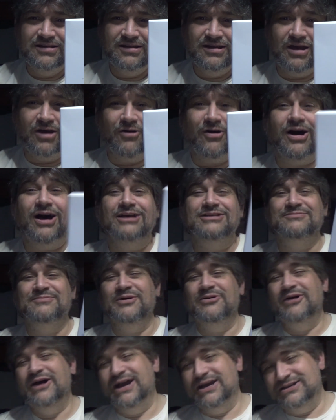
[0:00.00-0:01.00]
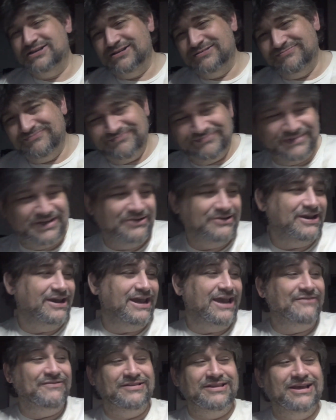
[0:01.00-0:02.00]
Oh, Osmo Action. Okay,
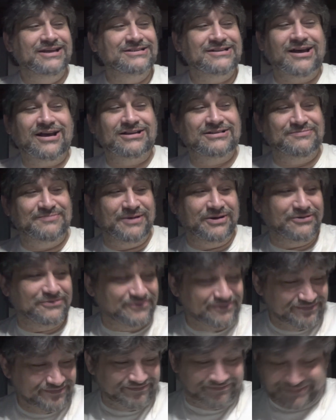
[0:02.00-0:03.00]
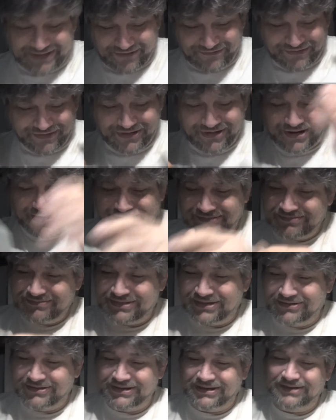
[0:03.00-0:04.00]
everything's Osmo. I forgot.
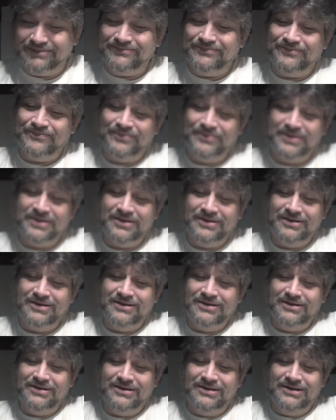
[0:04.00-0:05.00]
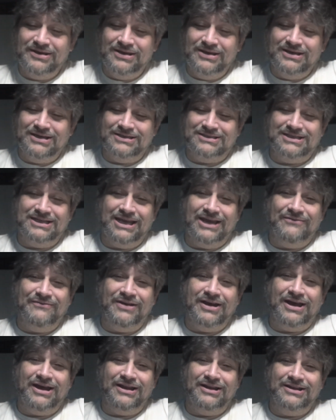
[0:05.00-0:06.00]
Okay. Because see, I've
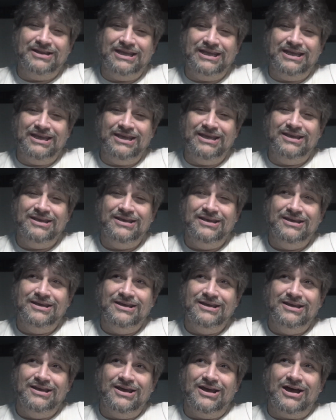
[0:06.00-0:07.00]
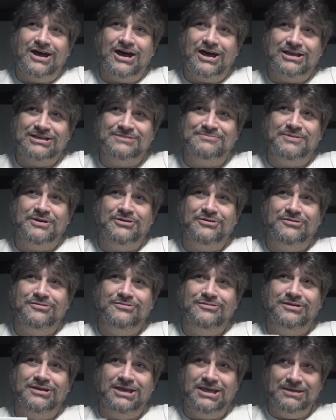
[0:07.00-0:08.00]
got the Osmo
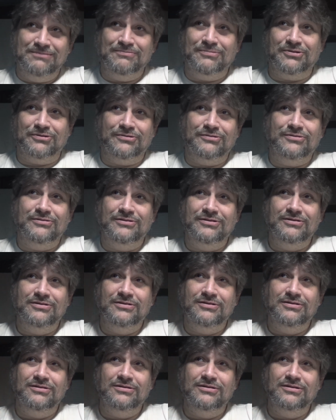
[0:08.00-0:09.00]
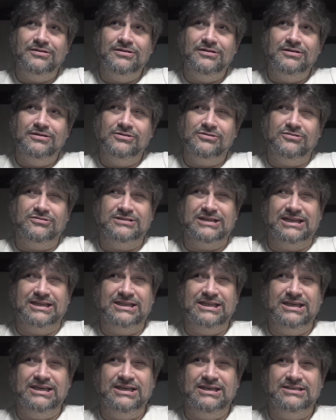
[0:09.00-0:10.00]
gimbal. Of course, I
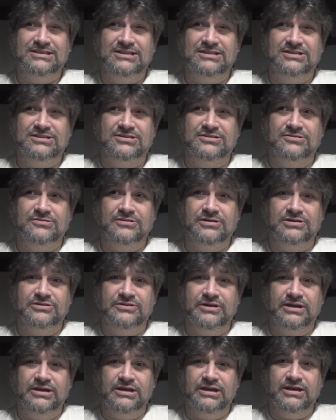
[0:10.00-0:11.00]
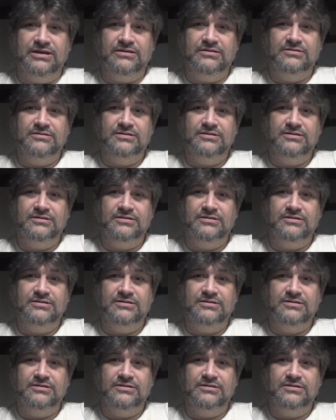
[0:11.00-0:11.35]
think it's in storage right now.